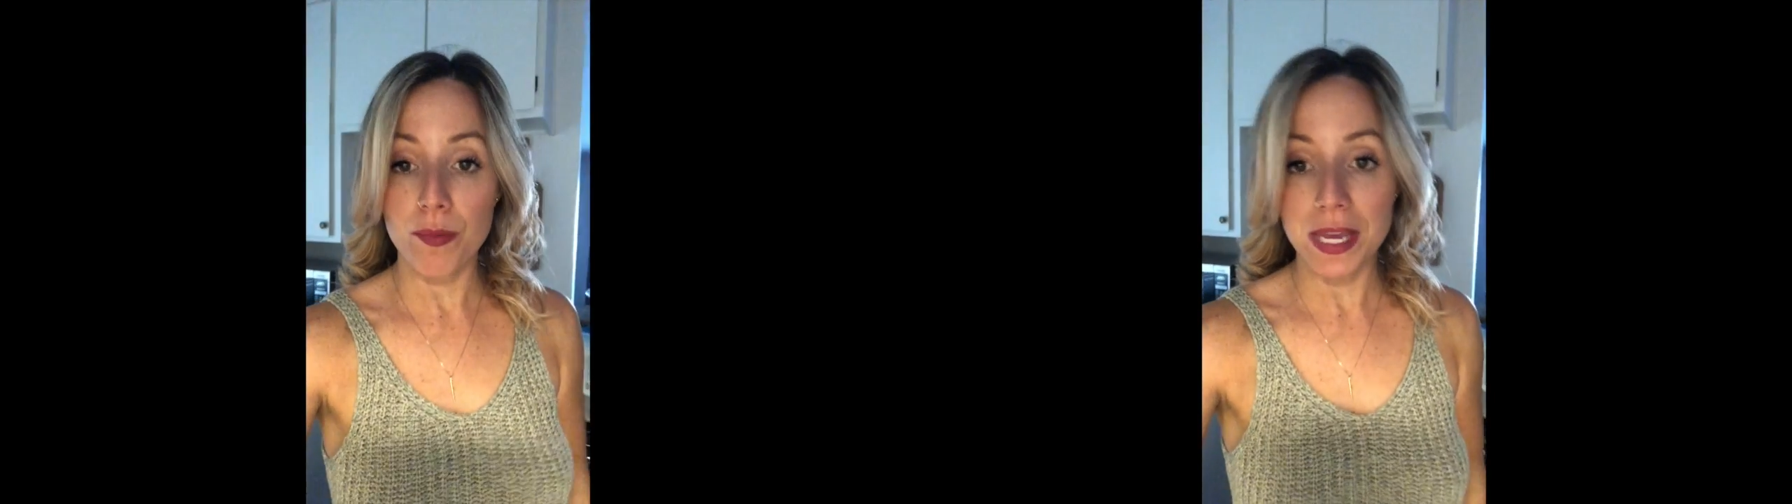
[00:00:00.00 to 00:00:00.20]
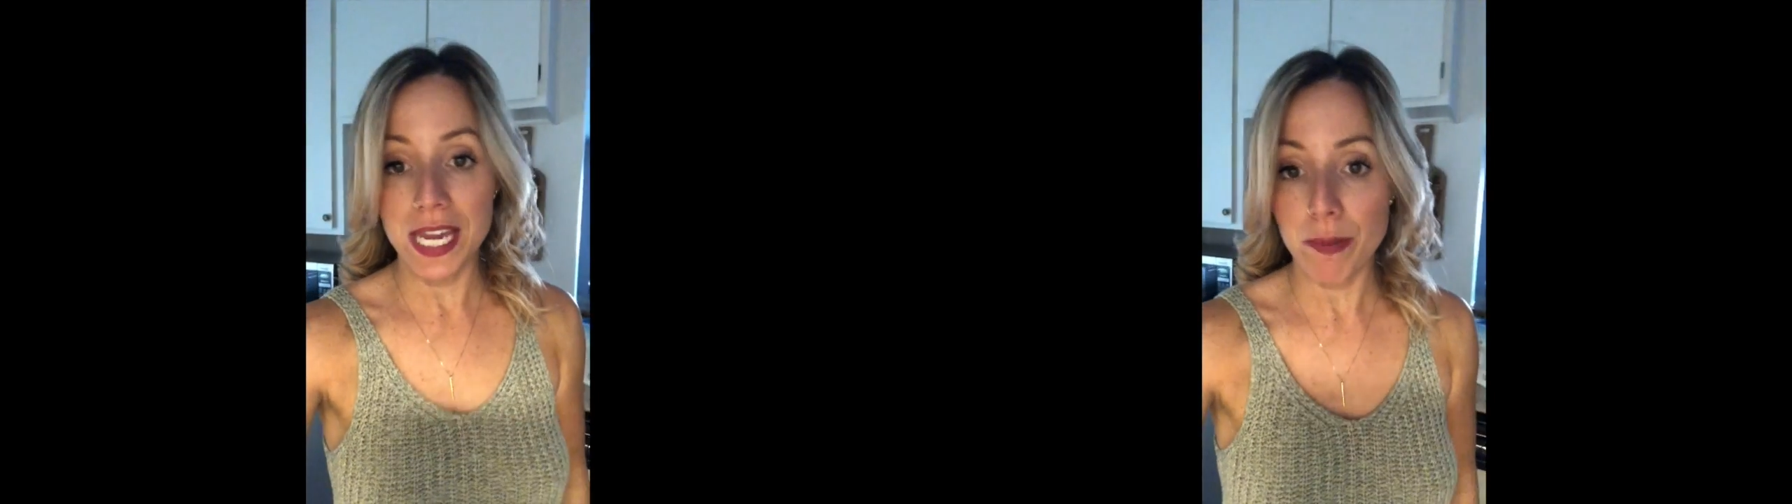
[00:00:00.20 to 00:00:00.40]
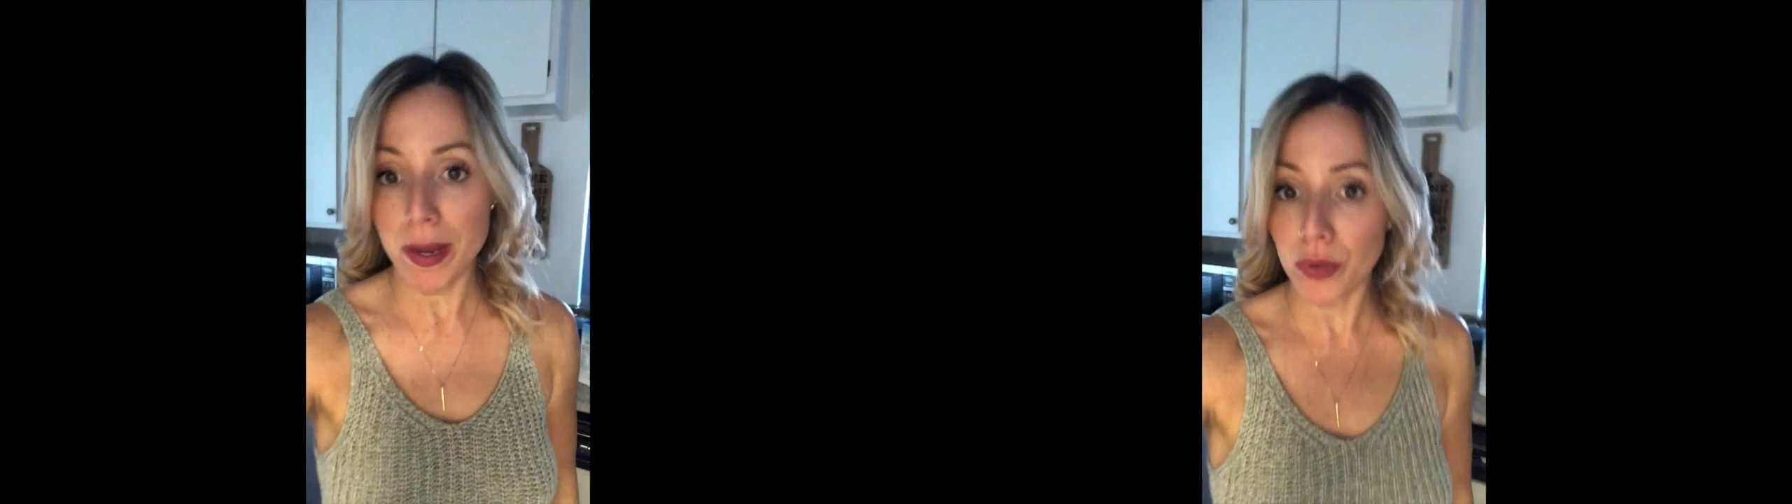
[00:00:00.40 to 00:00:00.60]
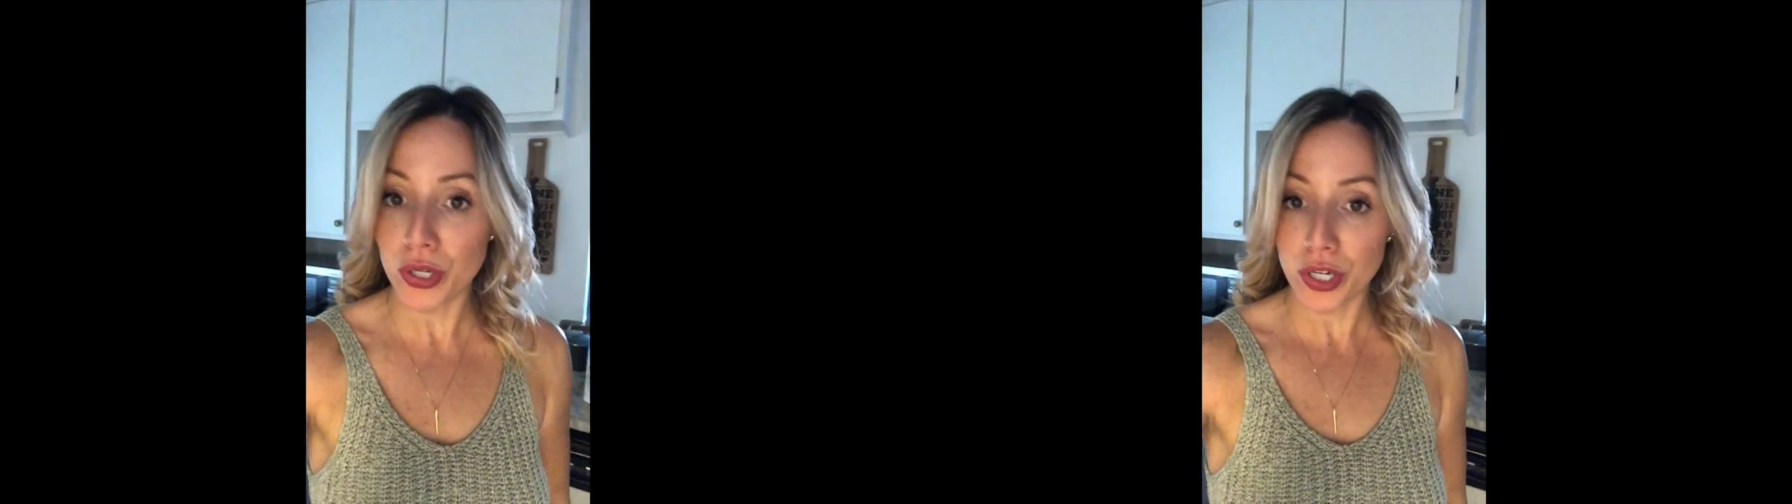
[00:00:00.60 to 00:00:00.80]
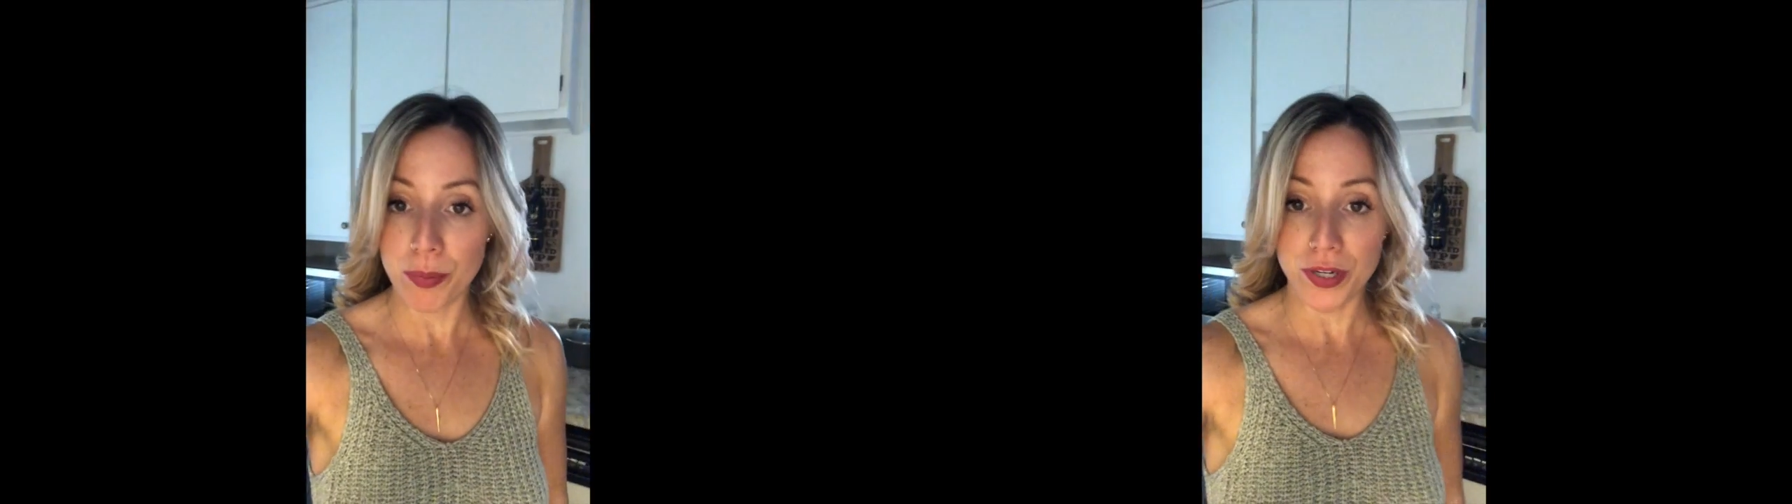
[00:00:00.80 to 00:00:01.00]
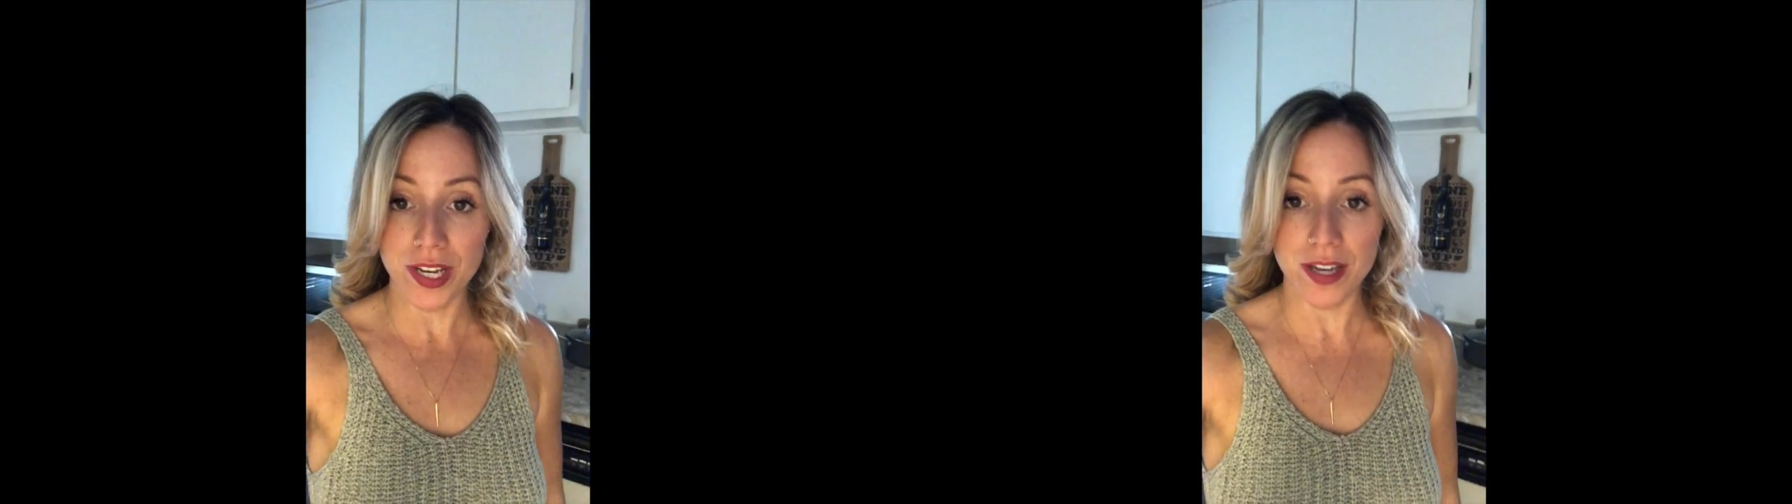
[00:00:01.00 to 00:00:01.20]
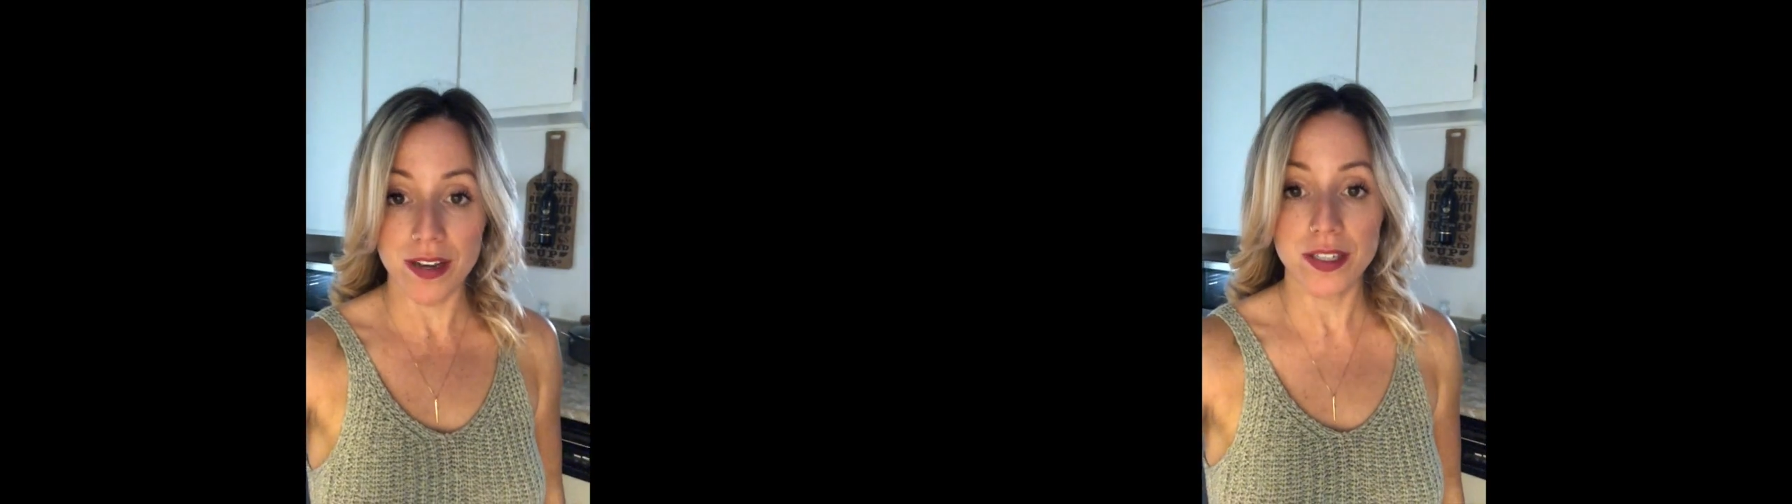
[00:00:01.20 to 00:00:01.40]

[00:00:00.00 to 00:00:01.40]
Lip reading: the Bikini Bible Cookbook